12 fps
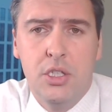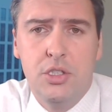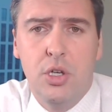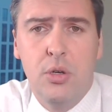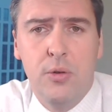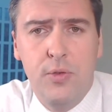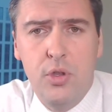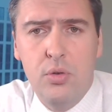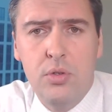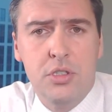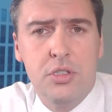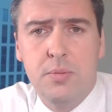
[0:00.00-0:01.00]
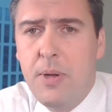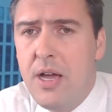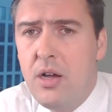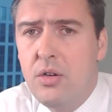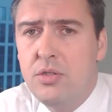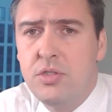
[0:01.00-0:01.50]
So if you and your
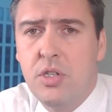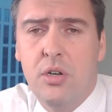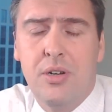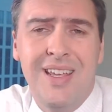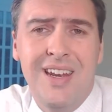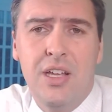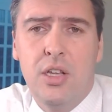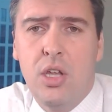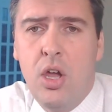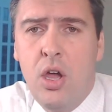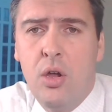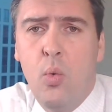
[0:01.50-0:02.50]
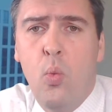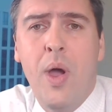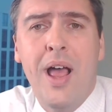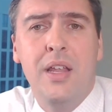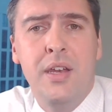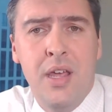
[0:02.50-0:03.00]
spouse are getting along
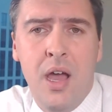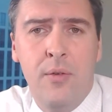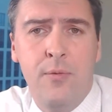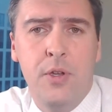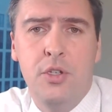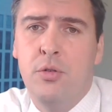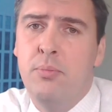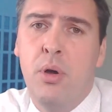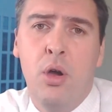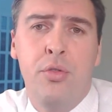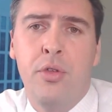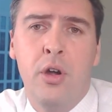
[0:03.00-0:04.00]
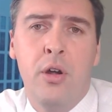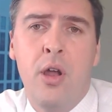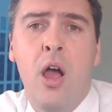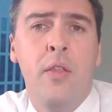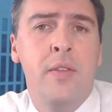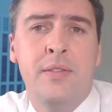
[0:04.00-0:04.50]
well enough and you both are
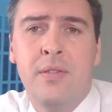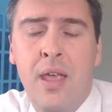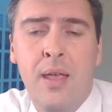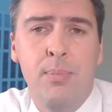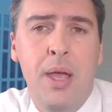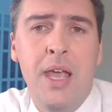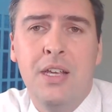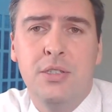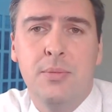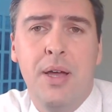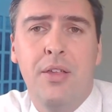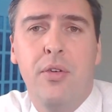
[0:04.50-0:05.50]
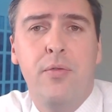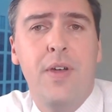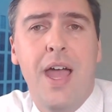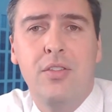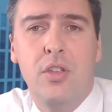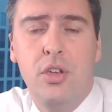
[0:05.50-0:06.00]
on the same page about the
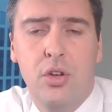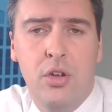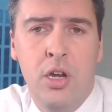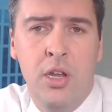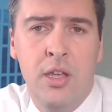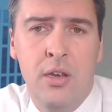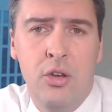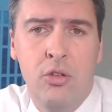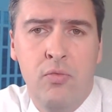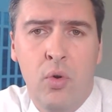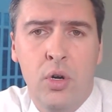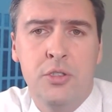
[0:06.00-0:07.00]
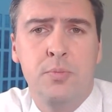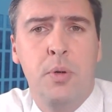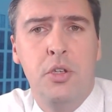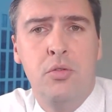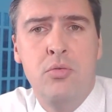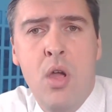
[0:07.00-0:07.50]
fact that you're going to get divorced,
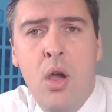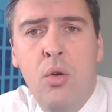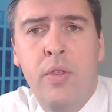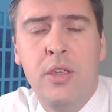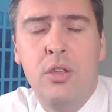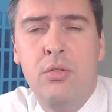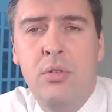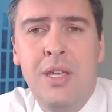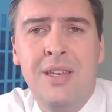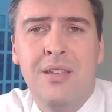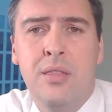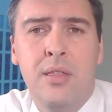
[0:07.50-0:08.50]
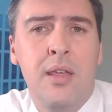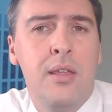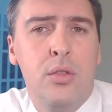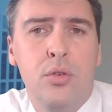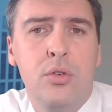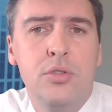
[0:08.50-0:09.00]
but you know that you need to
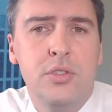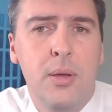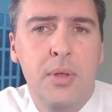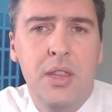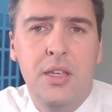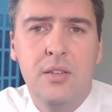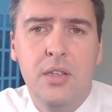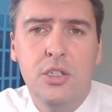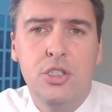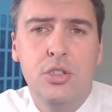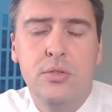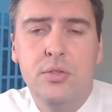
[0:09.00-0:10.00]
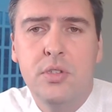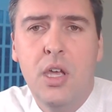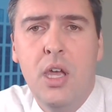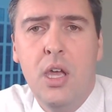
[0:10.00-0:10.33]
think through some of these issues,